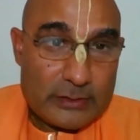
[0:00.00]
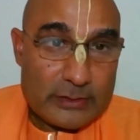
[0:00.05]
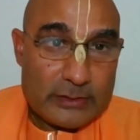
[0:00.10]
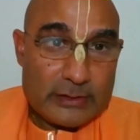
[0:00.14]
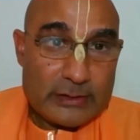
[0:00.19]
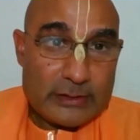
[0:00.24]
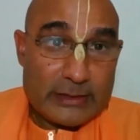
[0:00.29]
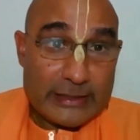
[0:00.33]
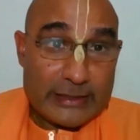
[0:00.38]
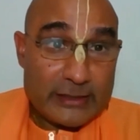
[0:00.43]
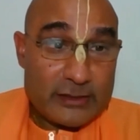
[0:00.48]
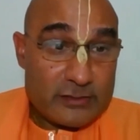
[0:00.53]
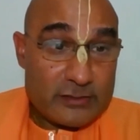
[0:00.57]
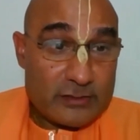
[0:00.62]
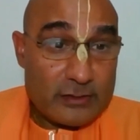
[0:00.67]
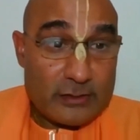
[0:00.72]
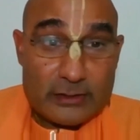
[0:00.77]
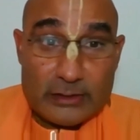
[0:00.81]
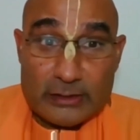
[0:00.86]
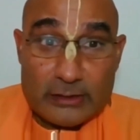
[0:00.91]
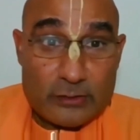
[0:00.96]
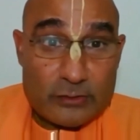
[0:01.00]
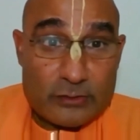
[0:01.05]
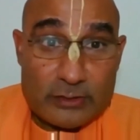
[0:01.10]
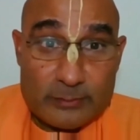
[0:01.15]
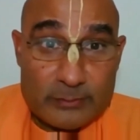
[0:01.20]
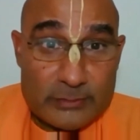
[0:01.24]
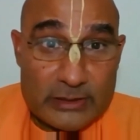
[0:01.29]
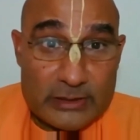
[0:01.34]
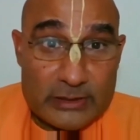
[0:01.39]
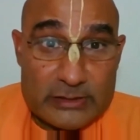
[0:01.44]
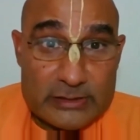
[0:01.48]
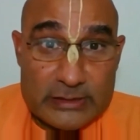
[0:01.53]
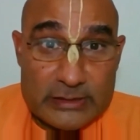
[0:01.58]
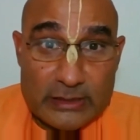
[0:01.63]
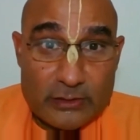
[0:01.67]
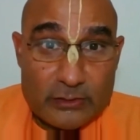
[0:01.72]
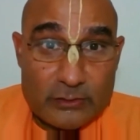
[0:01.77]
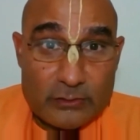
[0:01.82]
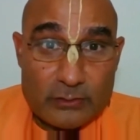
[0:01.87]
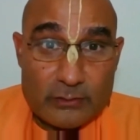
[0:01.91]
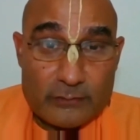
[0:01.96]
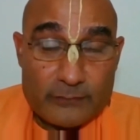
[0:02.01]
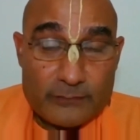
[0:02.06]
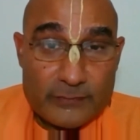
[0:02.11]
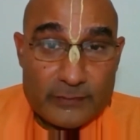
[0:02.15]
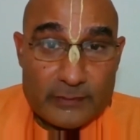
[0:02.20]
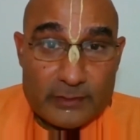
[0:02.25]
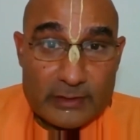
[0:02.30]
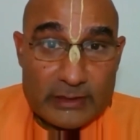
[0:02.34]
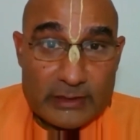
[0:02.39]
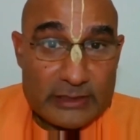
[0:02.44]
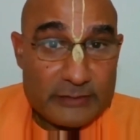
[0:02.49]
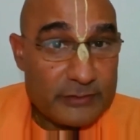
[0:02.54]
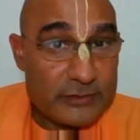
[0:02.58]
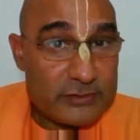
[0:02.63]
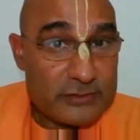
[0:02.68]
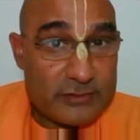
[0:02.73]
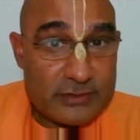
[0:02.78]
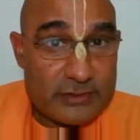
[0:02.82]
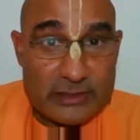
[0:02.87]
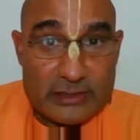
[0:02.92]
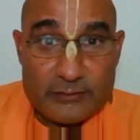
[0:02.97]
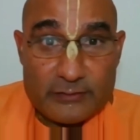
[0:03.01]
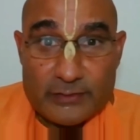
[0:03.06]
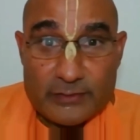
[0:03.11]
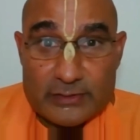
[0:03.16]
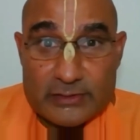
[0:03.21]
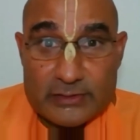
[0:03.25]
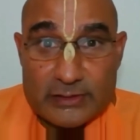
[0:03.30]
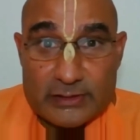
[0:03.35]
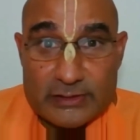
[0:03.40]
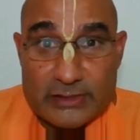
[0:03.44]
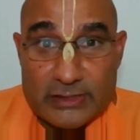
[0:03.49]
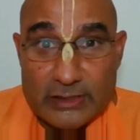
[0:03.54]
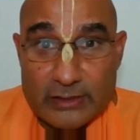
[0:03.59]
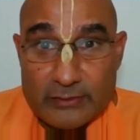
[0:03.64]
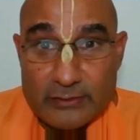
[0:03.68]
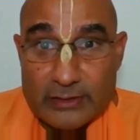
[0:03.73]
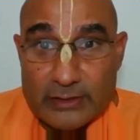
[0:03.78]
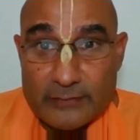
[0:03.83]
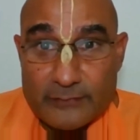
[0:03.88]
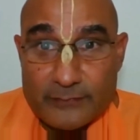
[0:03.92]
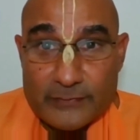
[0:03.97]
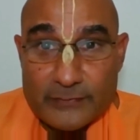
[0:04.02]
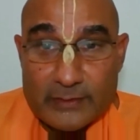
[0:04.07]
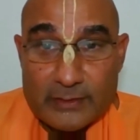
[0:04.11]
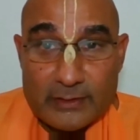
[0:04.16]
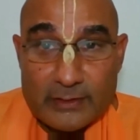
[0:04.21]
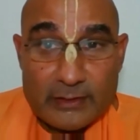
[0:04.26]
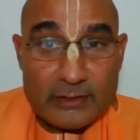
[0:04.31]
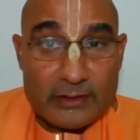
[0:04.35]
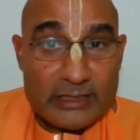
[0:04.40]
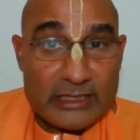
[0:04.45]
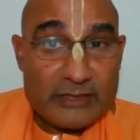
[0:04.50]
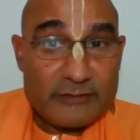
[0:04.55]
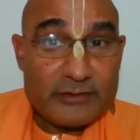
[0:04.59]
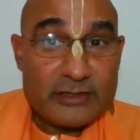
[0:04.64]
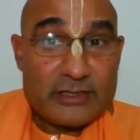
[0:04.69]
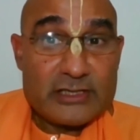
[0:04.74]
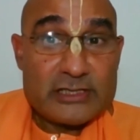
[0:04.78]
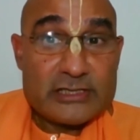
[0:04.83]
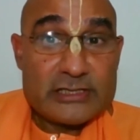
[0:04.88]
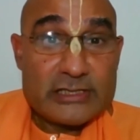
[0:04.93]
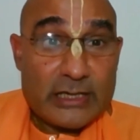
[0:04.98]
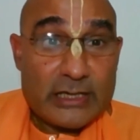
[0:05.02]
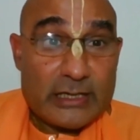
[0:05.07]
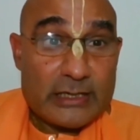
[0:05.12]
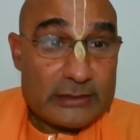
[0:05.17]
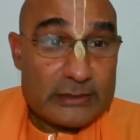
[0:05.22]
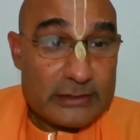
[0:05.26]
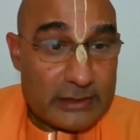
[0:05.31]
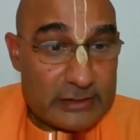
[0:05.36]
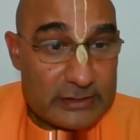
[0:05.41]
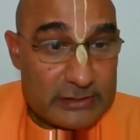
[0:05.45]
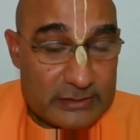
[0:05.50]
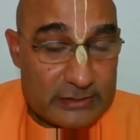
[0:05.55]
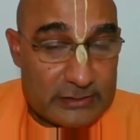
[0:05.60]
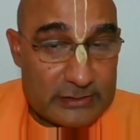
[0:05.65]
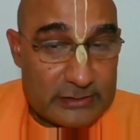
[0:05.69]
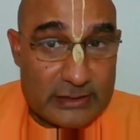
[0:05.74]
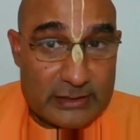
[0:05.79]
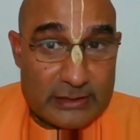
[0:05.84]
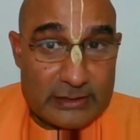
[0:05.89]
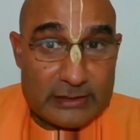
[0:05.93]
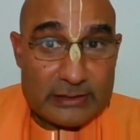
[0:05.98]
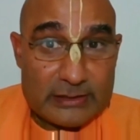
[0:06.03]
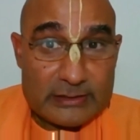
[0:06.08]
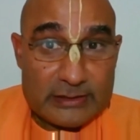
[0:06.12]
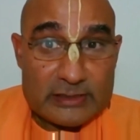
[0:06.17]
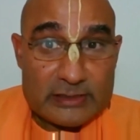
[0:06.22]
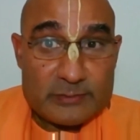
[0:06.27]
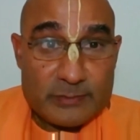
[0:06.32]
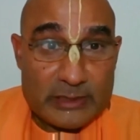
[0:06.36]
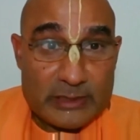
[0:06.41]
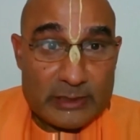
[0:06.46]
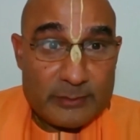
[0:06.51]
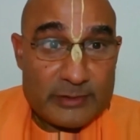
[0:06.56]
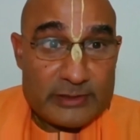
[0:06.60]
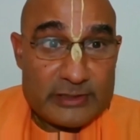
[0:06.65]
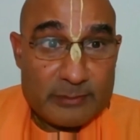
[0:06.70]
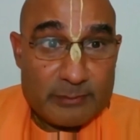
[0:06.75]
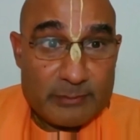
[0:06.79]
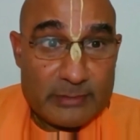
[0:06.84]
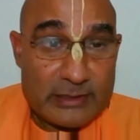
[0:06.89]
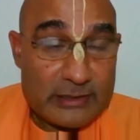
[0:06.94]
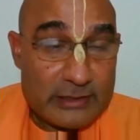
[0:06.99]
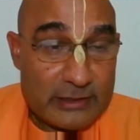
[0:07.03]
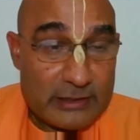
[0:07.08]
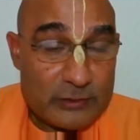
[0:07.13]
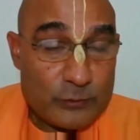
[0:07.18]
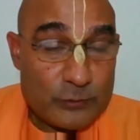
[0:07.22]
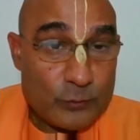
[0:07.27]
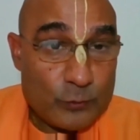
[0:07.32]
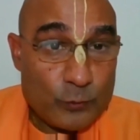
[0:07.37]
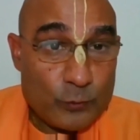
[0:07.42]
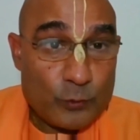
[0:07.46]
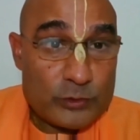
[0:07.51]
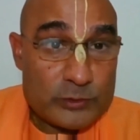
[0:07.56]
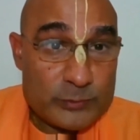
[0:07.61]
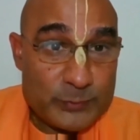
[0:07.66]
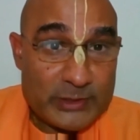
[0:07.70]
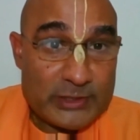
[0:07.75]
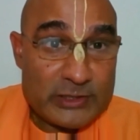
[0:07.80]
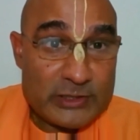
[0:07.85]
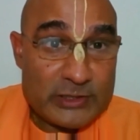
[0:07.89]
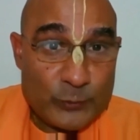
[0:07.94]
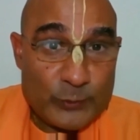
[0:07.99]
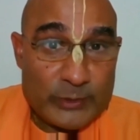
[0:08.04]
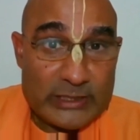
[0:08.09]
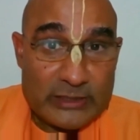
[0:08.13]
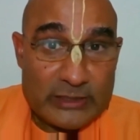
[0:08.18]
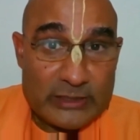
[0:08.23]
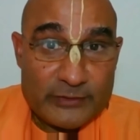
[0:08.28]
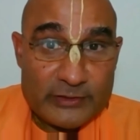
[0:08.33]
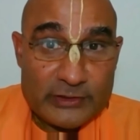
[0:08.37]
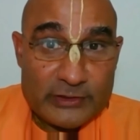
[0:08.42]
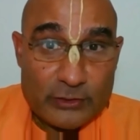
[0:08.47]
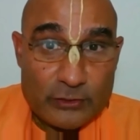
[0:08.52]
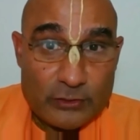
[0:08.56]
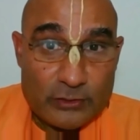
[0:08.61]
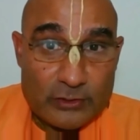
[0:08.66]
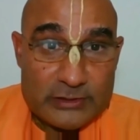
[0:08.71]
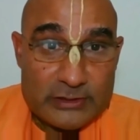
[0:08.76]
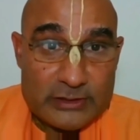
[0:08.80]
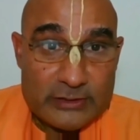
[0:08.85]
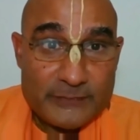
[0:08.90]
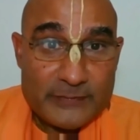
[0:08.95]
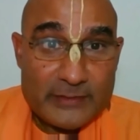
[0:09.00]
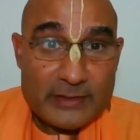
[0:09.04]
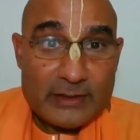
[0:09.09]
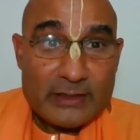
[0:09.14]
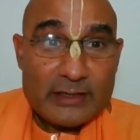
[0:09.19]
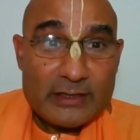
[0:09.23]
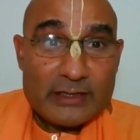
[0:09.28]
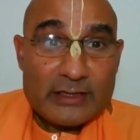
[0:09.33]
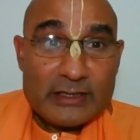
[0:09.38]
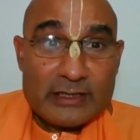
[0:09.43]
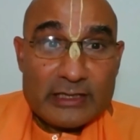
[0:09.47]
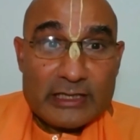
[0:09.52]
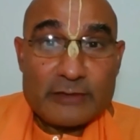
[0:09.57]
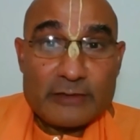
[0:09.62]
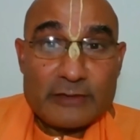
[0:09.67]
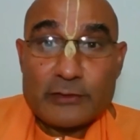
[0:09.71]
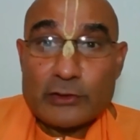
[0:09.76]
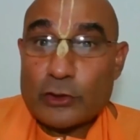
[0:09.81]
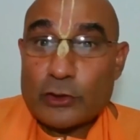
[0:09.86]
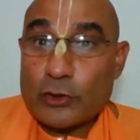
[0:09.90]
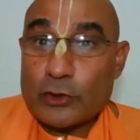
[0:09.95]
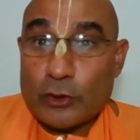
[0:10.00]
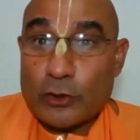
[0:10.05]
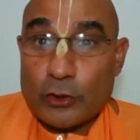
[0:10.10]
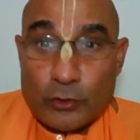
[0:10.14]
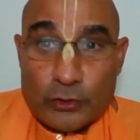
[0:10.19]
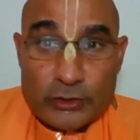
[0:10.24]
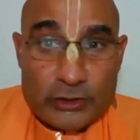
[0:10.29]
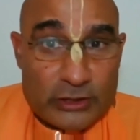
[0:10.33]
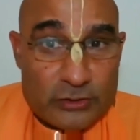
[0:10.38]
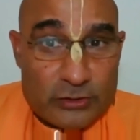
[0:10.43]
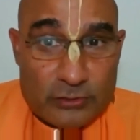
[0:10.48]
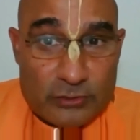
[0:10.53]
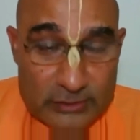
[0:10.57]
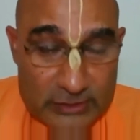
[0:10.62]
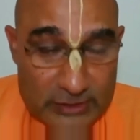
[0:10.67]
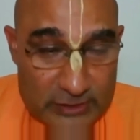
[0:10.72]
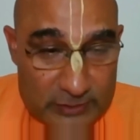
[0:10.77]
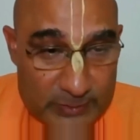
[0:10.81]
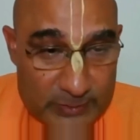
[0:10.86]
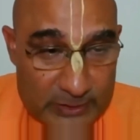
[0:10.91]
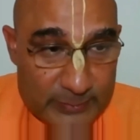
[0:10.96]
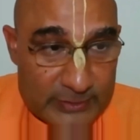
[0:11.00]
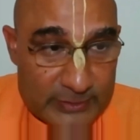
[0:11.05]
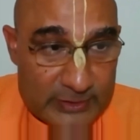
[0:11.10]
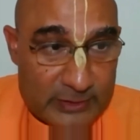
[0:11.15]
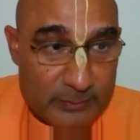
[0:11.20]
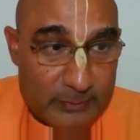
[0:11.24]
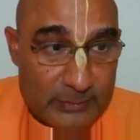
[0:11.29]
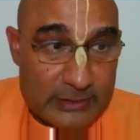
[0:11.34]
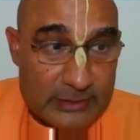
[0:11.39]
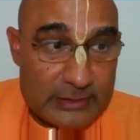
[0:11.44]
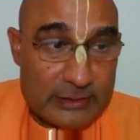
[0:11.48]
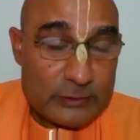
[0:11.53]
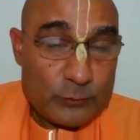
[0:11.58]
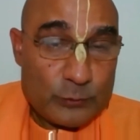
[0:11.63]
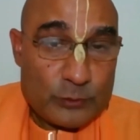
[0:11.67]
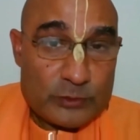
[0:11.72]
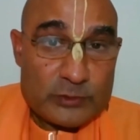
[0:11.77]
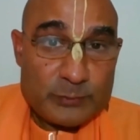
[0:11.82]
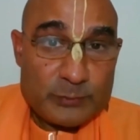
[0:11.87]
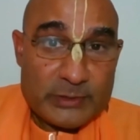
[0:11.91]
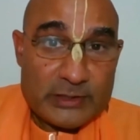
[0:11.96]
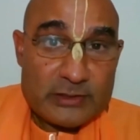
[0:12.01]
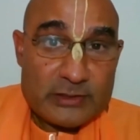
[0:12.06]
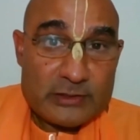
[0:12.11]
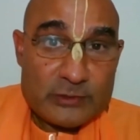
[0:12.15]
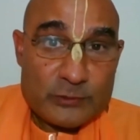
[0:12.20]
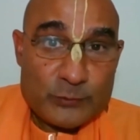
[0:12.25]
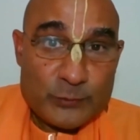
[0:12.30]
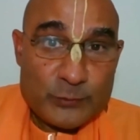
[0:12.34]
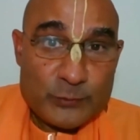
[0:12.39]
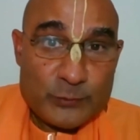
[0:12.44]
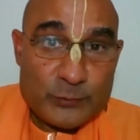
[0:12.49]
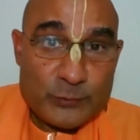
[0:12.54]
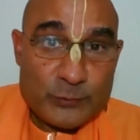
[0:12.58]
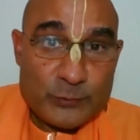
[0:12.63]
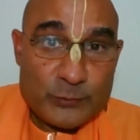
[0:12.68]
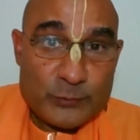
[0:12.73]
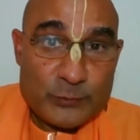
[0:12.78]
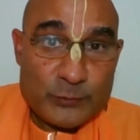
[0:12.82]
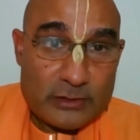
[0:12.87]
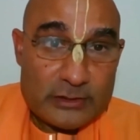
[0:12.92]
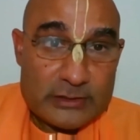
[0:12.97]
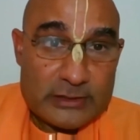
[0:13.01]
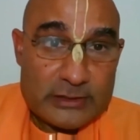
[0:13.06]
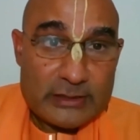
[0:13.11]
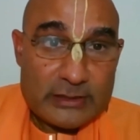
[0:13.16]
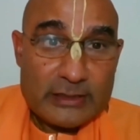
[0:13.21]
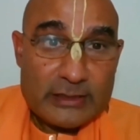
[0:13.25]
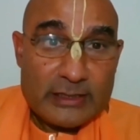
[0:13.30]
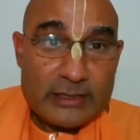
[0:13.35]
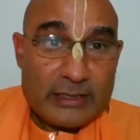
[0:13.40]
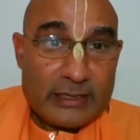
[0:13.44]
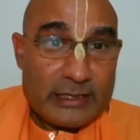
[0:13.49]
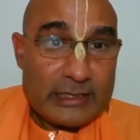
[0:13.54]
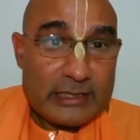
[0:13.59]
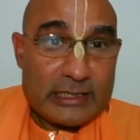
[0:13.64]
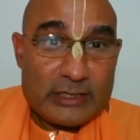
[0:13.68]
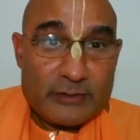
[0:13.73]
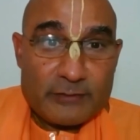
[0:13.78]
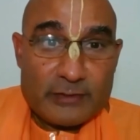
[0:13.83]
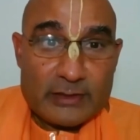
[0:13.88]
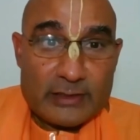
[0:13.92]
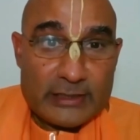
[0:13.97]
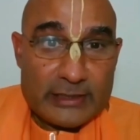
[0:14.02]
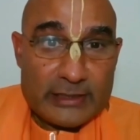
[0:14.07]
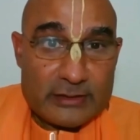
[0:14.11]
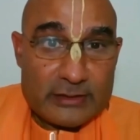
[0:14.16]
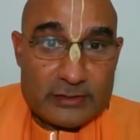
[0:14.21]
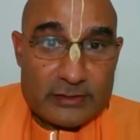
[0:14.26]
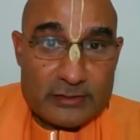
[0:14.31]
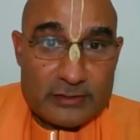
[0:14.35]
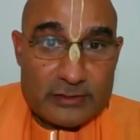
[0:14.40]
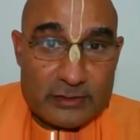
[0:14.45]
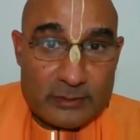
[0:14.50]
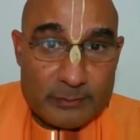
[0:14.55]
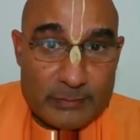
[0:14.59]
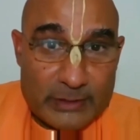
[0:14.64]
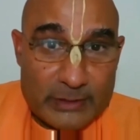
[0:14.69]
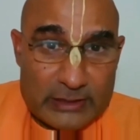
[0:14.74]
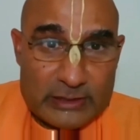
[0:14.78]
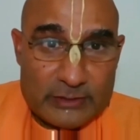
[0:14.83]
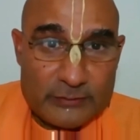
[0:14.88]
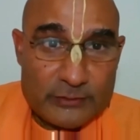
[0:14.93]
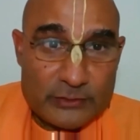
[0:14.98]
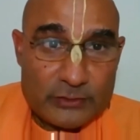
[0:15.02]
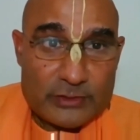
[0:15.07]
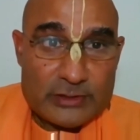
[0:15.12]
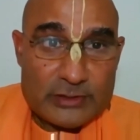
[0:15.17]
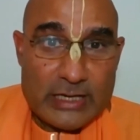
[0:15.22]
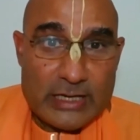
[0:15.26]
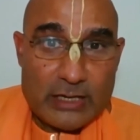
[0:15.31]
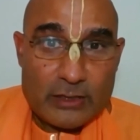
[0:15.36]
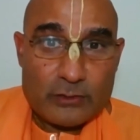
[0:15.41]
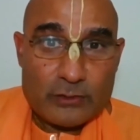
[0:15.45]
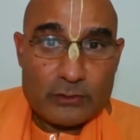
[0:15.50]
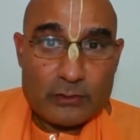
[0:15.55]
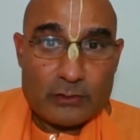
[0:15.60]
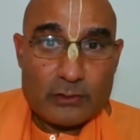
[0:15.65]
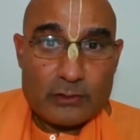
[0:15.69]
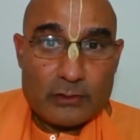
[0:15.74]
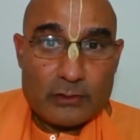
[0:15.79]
like Sri Narottam Das Thakur, even Srinivas Acharya, even Jagannath Das Babaji Maharaj, whose picture we have in the altar, even Gokishore Das Babaji Maharaj, whose pictures we have on the altar, and even later Srila Bhaktivinoda Thakur,